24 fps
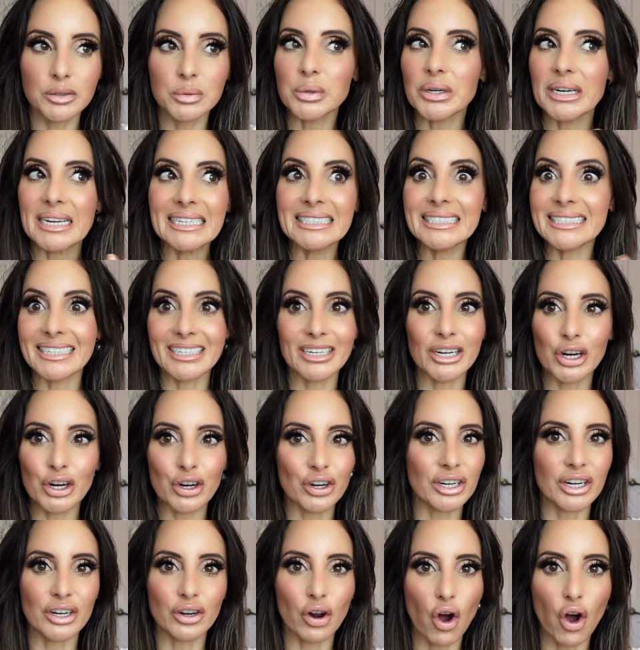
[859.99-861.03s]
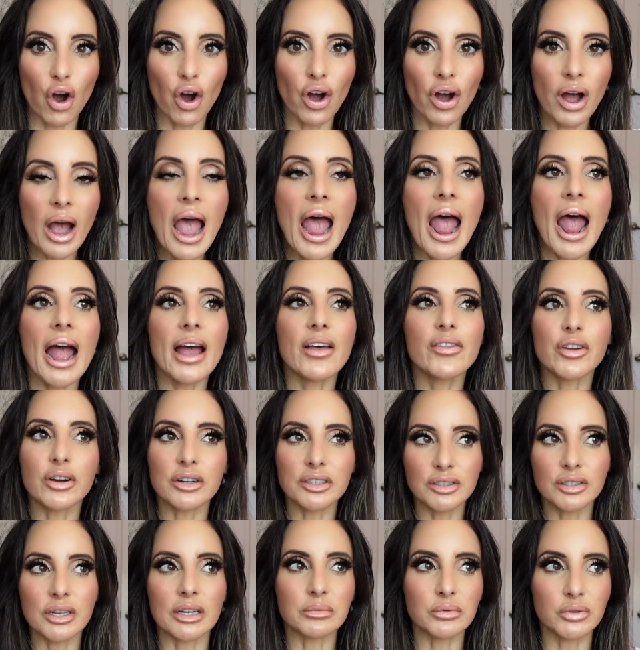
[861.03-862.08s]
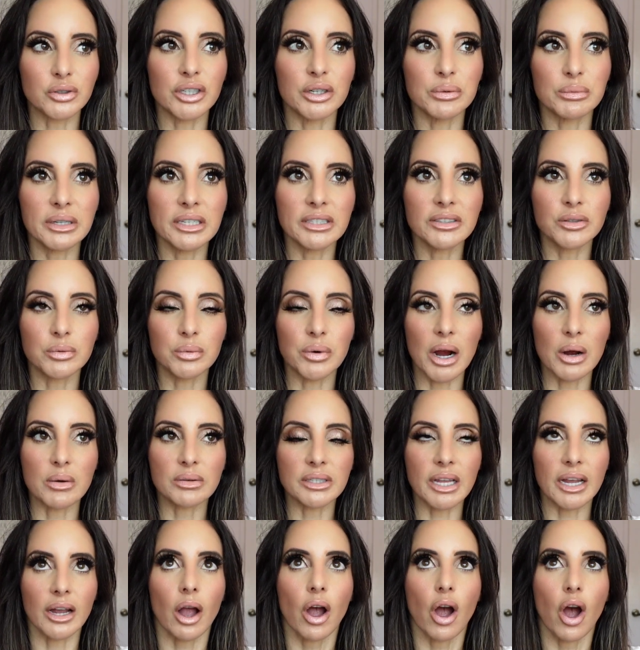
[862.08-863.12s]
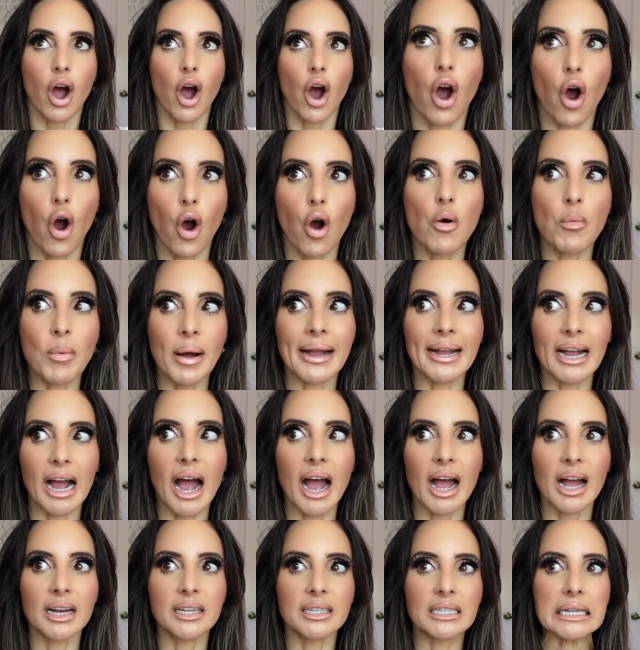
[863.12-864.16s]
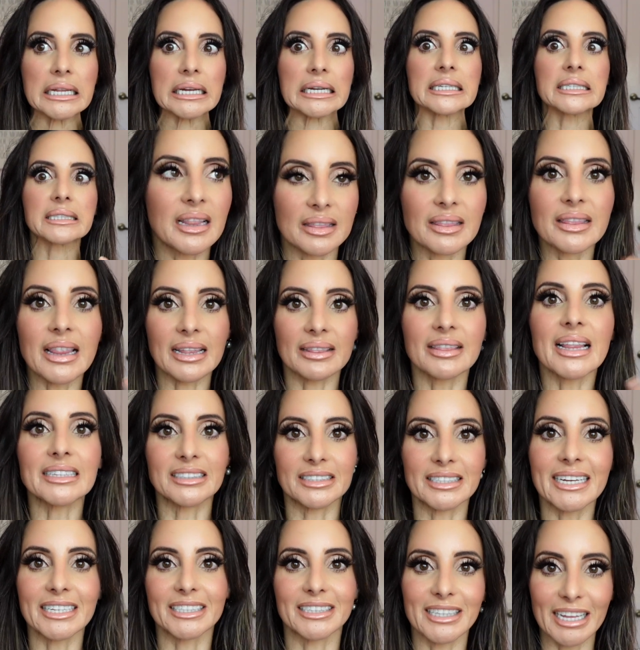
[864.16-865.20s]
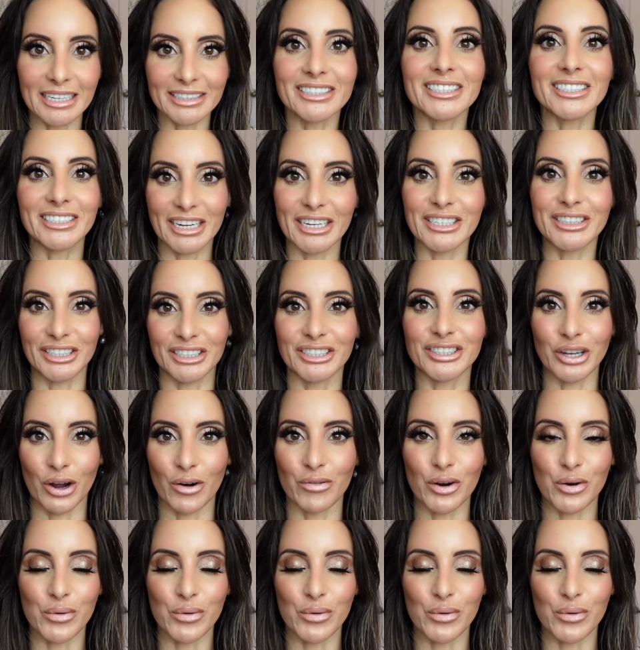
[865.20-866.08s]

where it didn't hurt at all, and there are some treatments where I was like, oh my God, like let's get this over